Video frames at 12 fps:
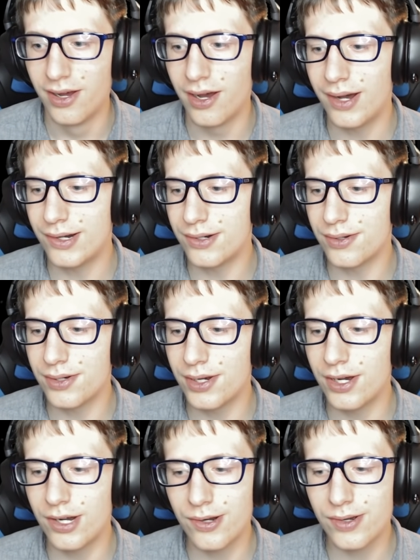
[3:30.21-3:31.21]
Oh
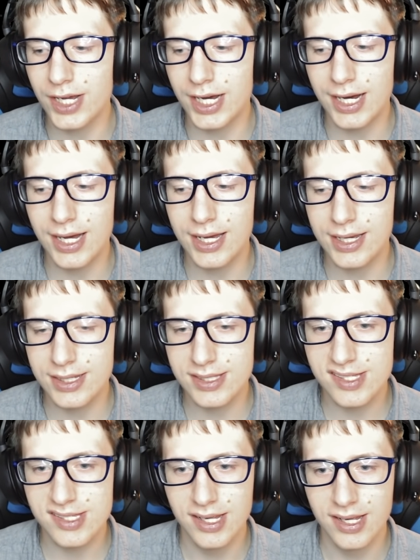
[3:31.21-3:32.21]
no,
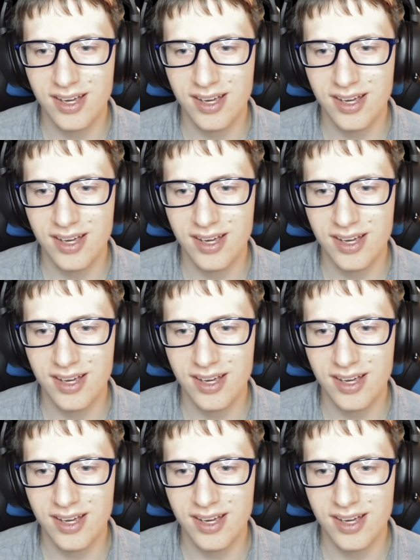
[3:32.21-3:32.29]
guys.